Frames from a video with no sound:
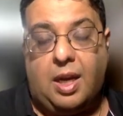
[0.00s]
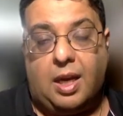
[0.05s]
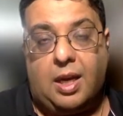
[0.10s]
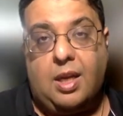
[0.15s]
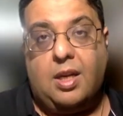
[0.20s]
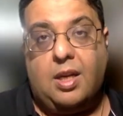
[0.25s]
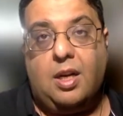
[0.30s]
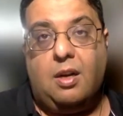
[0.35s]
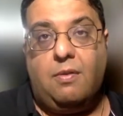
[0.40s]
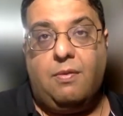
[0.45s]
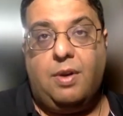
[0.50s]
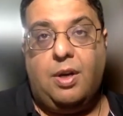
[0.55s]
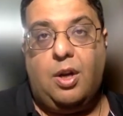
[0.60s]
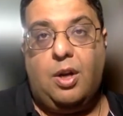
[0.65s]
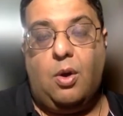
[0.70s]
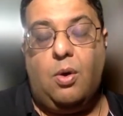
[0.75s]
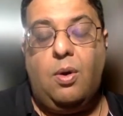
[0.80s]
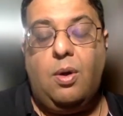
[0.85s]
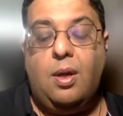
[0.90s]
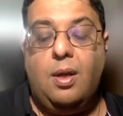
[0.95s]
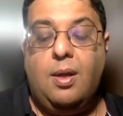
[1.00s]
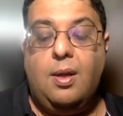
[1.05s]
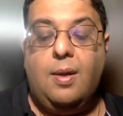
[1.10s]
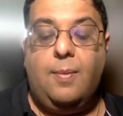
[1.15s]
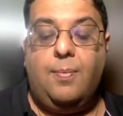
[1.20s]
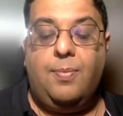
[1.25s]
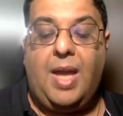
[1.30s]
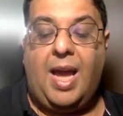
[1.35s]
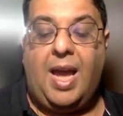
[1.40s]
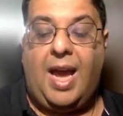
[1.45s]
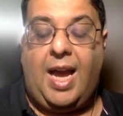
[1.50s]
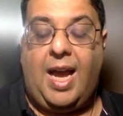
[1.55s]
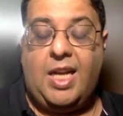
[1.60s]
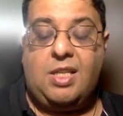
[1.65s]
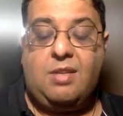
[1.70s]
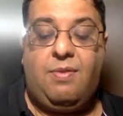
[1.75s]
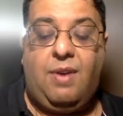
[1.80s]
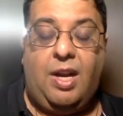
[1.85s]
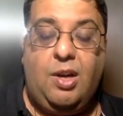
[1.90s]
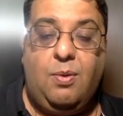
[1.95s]
a second in a video, the
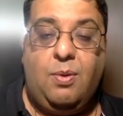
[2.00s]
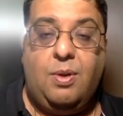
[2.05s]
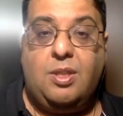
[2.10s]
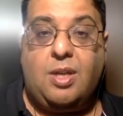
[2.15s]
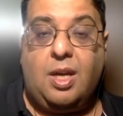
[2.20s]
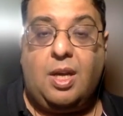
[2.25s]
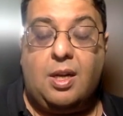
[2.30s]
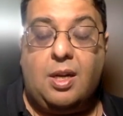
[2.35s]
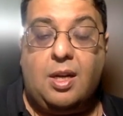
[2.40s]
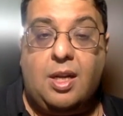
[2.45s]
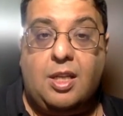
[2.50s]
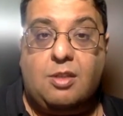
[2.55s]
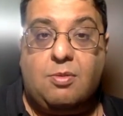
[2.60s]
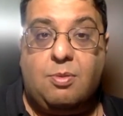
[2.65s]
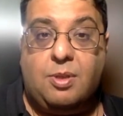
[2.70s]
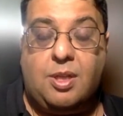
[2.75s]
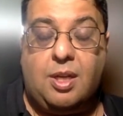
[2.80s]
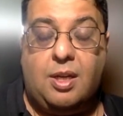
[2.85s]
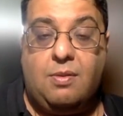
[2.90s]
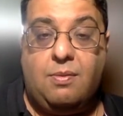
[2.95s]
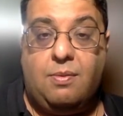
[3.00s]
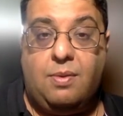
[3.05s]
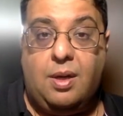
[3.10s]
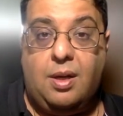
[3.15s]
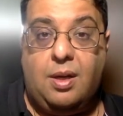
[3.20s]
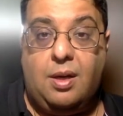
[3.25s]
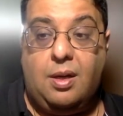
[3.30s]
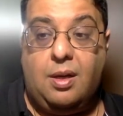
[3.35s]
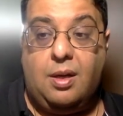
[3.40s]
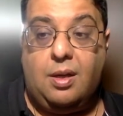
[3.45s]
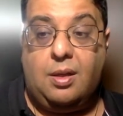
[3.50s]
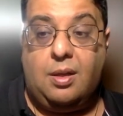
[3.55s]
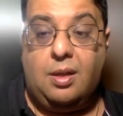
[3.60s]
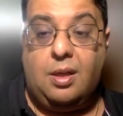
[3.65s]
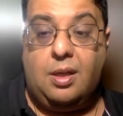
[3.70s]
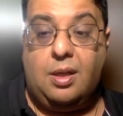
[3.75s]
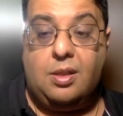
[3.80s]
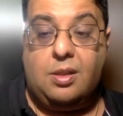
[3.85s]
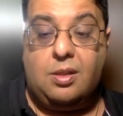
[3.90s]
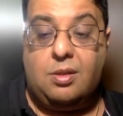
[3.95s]
hash value it generates, which
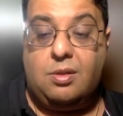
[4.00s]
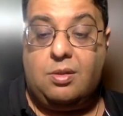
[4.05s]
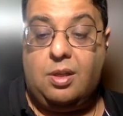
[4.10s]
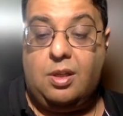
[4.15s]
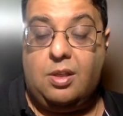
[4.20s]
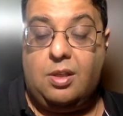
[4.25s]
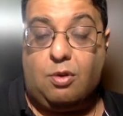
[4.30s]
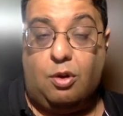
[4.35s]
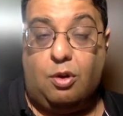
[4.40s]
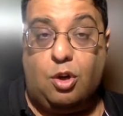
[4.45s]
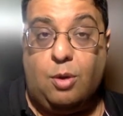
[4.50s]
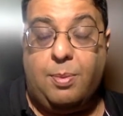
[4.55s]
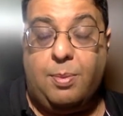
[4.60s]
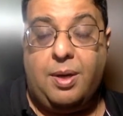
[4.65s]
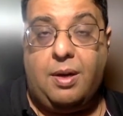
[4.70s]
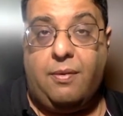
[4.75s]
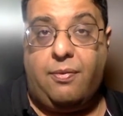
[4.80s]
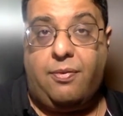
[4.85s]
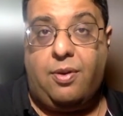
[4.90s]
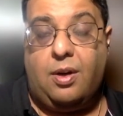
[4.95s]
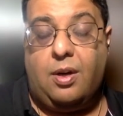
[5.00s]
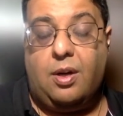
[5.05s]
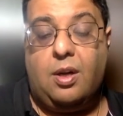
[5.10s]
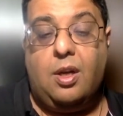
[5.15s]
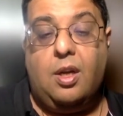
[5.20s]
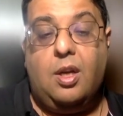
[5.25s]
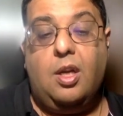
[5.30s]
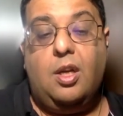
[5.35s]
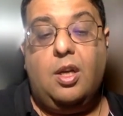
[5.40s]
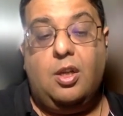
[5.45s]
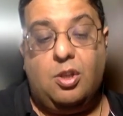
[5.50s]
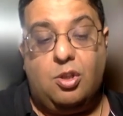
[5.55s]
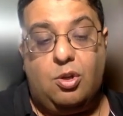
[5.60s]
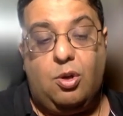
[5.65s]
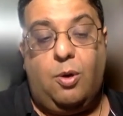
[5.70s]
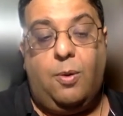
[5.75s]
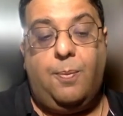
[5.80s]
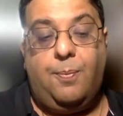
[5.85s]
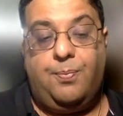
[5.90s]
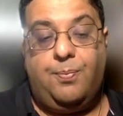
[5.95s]
is going to be different.
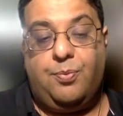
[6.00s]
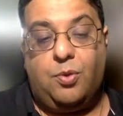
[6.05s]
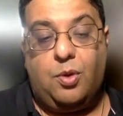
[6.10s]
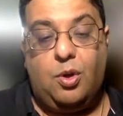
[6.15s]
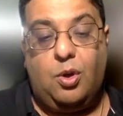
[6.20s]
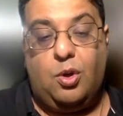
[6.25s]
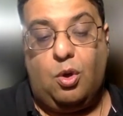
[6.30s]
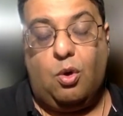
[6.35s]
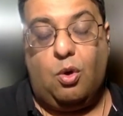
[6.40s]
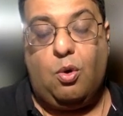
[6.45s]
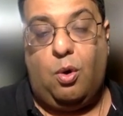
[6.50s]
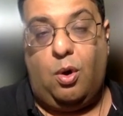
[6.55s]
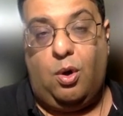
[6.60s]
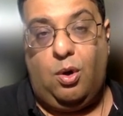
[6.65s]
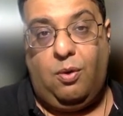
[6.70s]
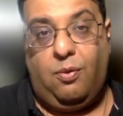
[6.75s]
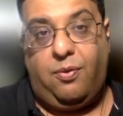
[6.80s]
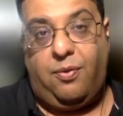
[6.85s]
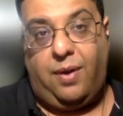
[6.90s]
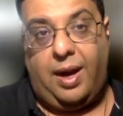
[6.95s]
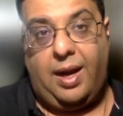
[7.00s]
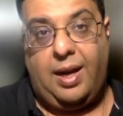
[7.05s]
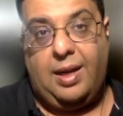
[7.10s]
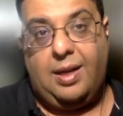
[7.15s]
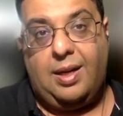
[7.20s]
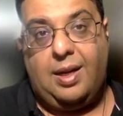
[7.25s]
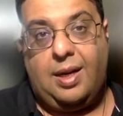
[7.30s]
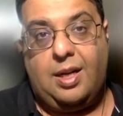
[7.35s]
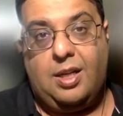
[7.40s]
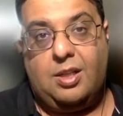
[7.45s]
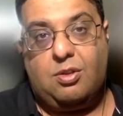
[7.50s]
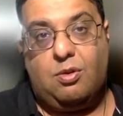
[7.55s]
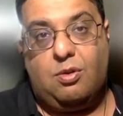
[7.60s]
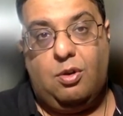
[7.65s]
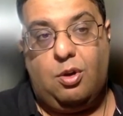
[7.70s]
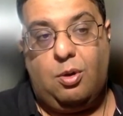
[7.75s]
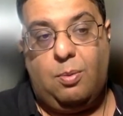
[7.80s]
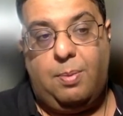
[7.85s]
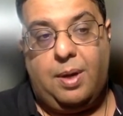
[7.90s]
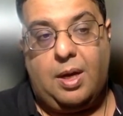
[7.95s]
So you're going to find that it's
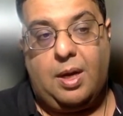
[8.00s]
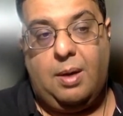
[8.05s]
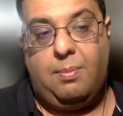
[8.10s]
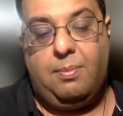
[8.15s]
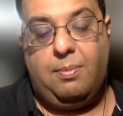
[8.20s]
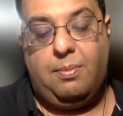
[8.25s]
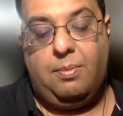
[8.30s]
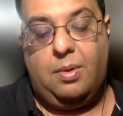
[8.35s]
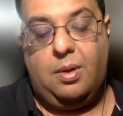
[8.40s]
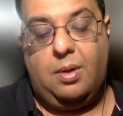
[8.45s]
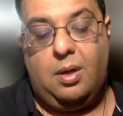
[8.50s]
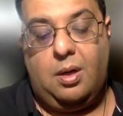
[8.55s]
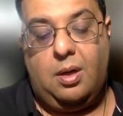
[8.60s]
going to become